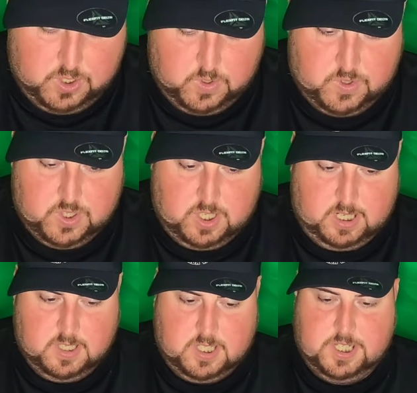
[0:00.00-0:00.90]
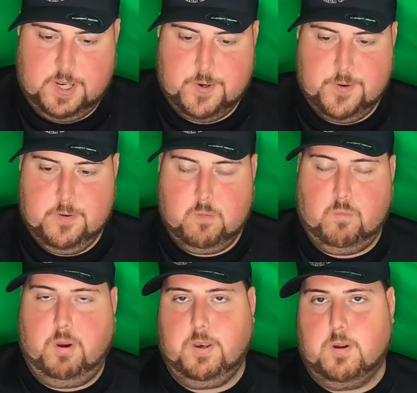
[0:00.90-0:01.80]
you should consider
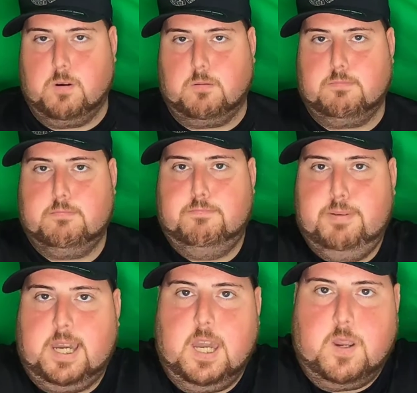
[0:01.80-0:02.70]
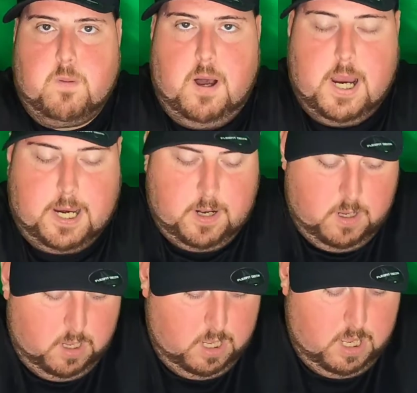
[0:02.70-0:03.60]
when you're picking your
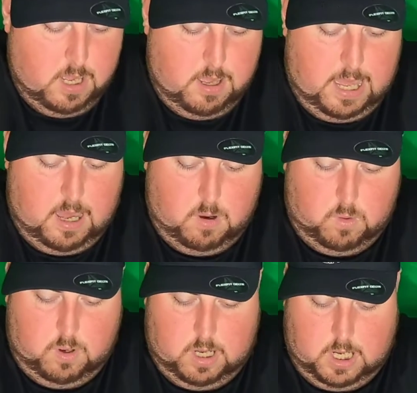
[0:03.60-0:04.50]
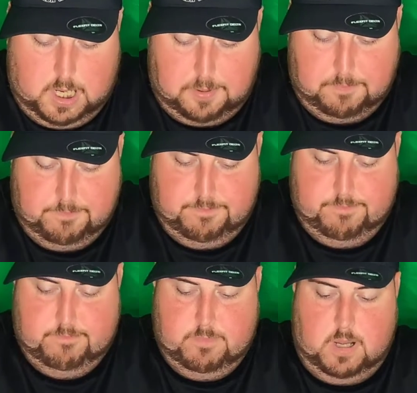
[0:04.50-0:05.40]
line out.
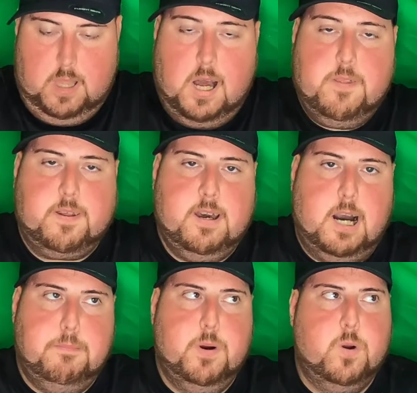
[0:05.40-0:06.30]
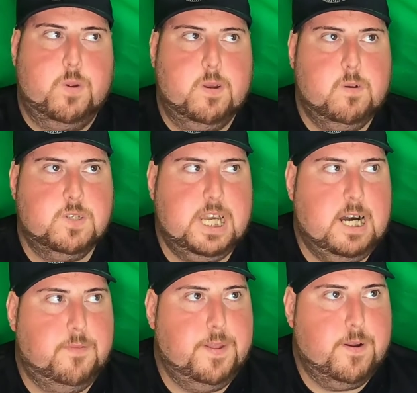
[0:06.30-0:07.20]
A lot of the combo reels
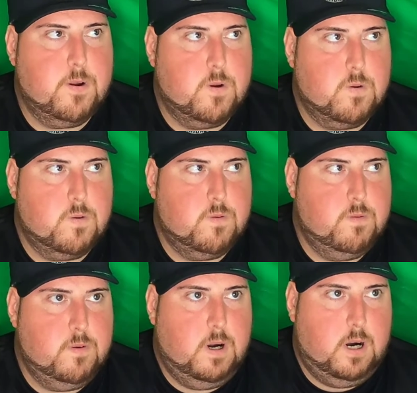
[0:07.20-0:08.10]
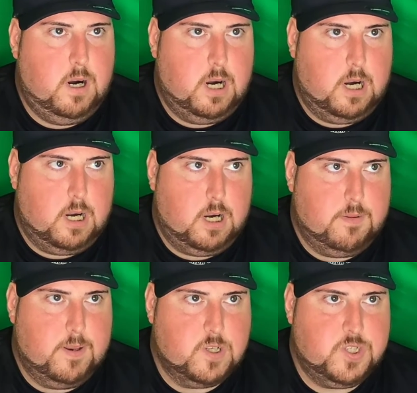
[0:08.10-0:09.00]
out there
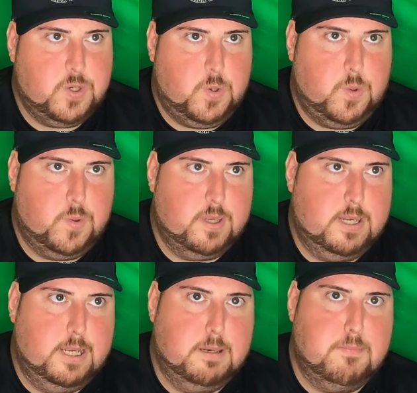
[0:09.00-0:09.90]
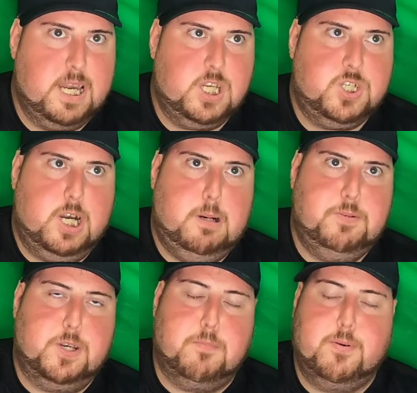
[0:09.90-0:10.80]
that are sold in bait
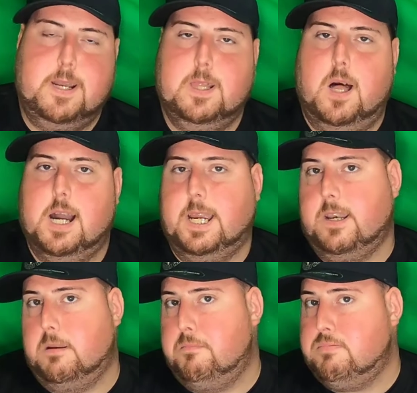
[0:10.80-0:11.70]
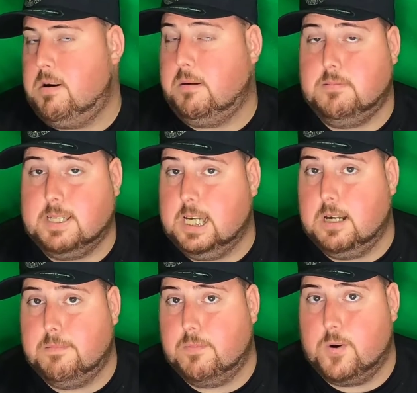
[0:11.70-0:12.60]
shops that are pre-lined probably
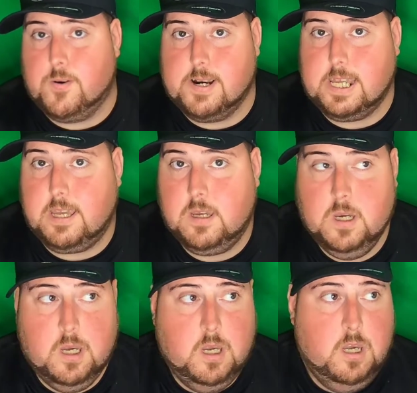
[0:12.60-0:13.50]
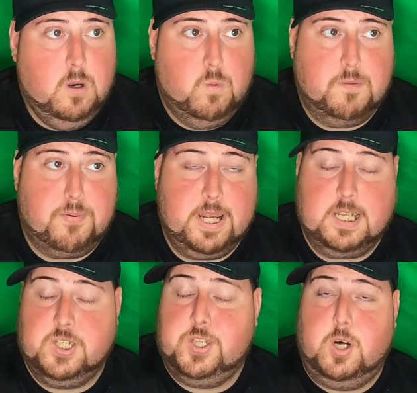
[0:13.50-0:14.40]
come already with
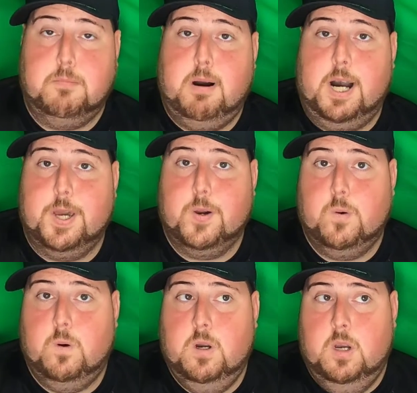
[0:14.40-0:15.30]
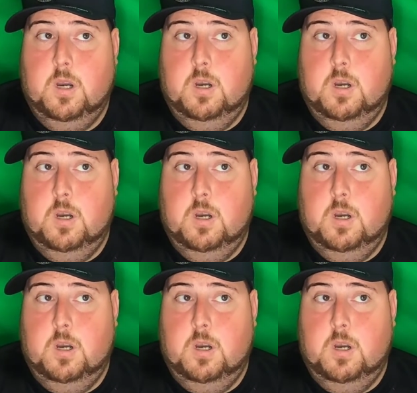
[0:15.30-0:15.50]
pre-installed mono.